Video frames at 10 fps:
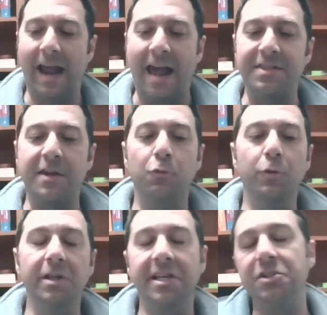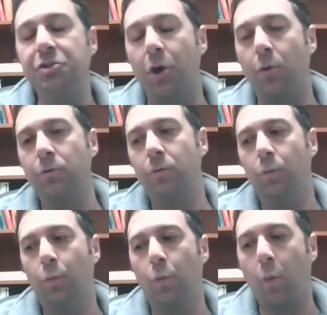and they really don't
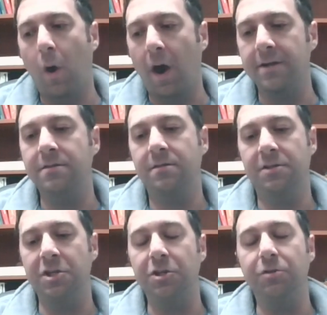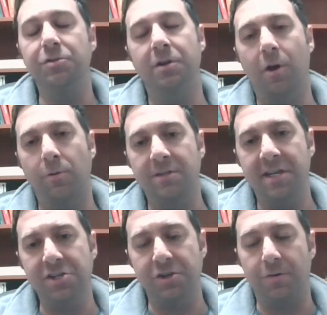want to use their own
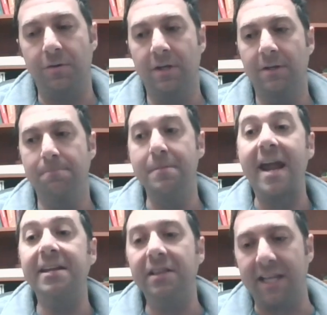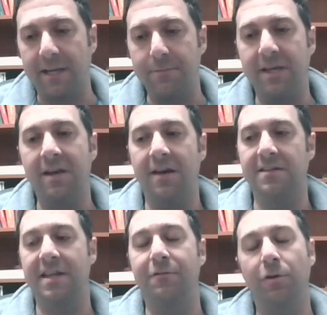tissue, mainly
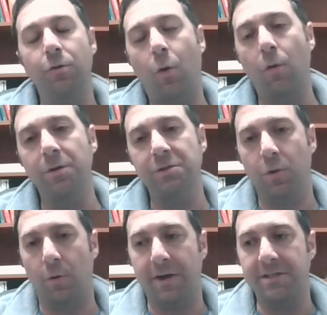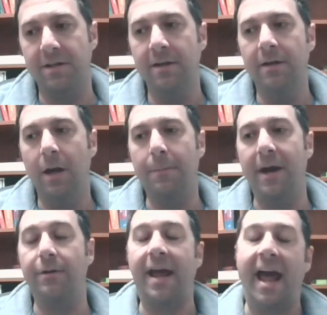because they've heard horror stories
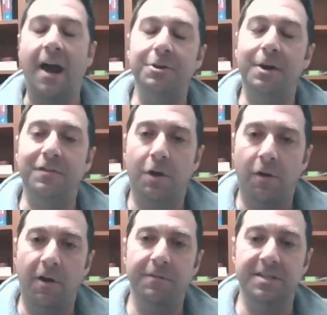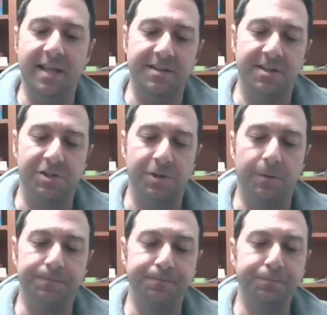about how you have to harvest that
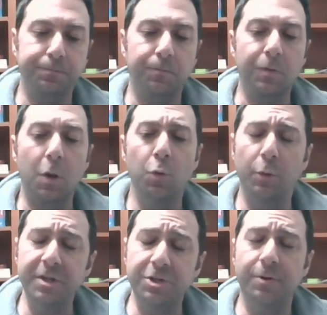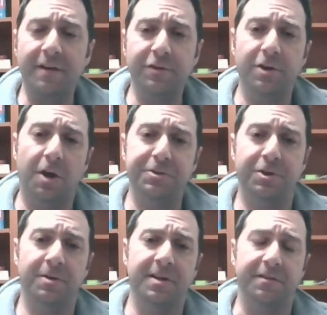tissue? Well, we do have good
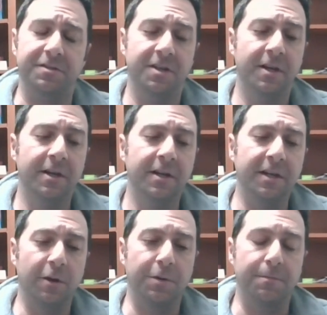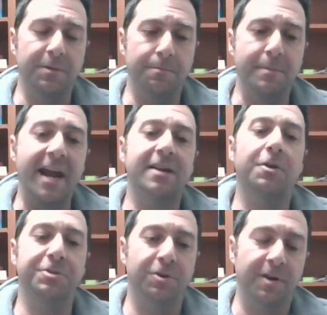alternatives. The main
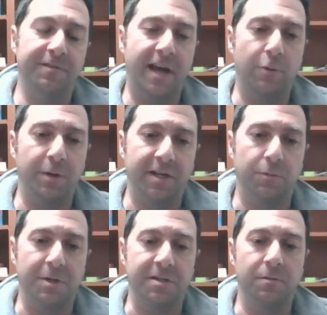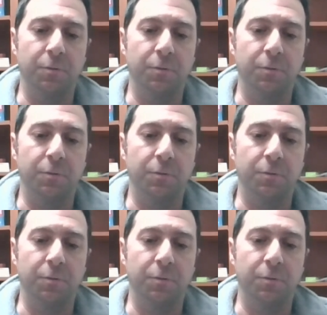alternative that we